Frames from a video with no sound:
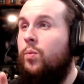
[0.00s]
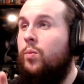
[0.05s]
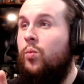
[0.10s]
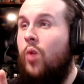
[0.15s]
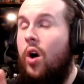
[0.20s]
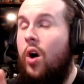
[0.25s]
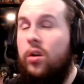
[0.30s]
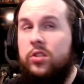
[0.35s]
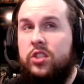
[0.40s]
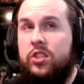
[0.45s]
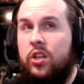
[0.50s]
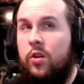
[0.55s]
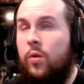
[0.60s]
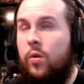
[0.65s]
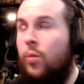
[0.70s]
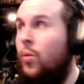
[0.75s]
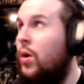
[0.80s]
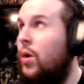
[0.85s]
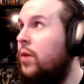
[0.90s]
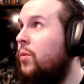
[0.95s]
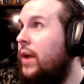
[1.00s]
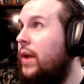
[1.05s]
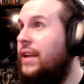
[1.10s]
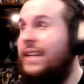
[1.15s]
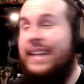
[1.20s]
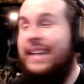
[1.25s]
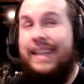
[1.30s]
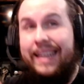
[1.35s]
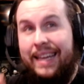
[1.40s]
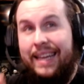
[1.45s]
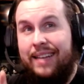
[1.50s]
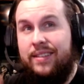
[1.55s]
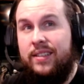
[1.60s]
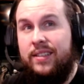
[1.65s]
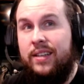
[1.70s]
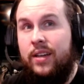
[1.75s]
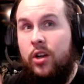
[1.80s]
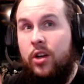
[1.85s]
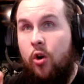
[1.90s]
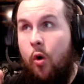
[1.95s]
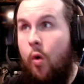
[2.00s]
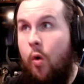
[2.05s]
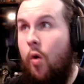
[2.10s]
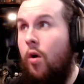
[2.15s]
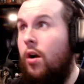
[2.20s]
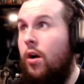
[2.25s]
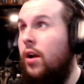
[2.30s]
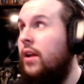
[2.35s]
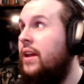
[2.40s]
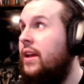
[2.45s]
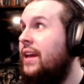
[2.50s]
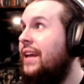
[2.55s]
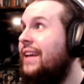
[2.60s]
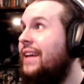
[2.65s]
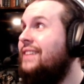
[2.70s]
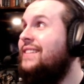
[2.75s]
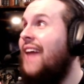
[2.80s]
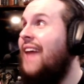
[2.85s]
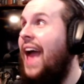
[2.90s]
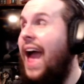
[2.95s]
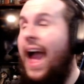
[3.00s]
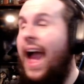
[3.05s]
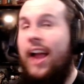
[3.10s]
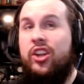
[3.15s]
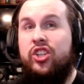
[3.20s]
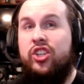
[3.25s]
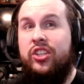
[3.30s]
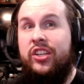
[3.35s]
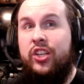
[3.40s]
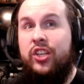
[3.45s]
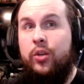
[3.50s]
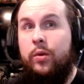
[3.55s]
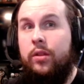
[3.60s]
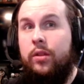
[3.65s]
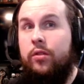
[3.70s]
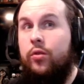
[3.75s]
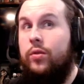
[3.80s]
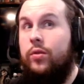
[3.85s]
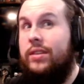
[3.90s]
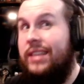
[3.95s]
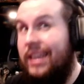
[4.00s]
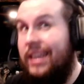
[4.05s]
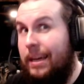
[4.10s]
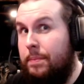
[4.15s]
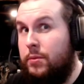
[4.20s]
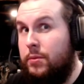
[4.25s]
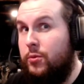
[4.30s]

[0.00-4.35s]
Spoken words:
Also, one way to get ore is to actually do it through tips,